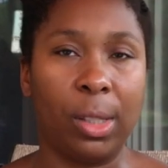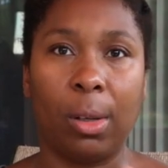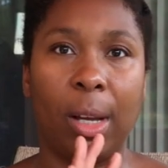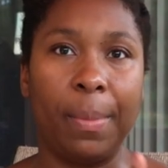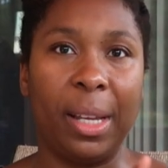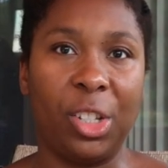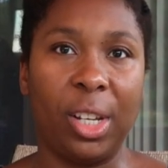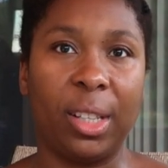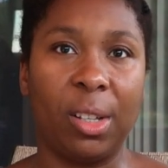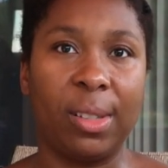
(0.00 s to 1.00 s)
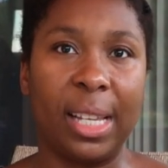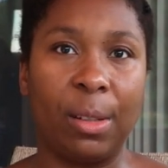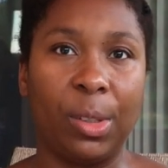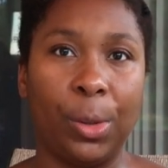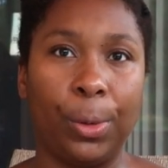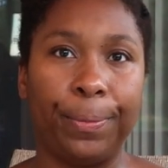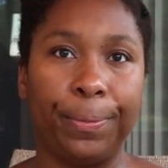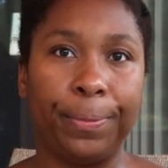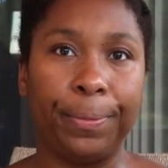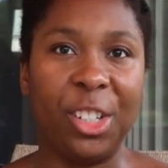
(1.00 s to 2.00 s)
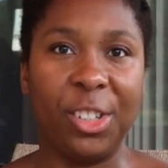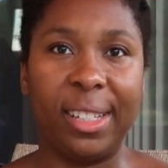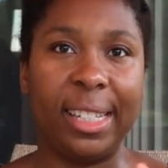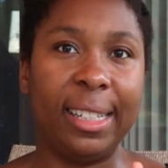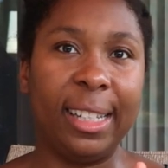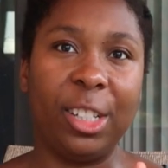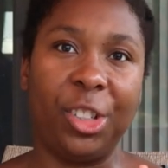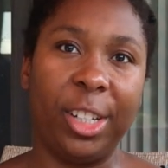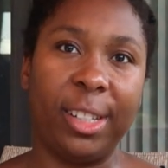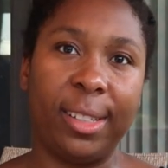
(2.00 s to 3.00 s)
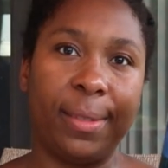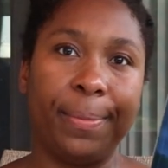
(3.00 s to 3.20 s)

so I may check those out too I just didn't get a chance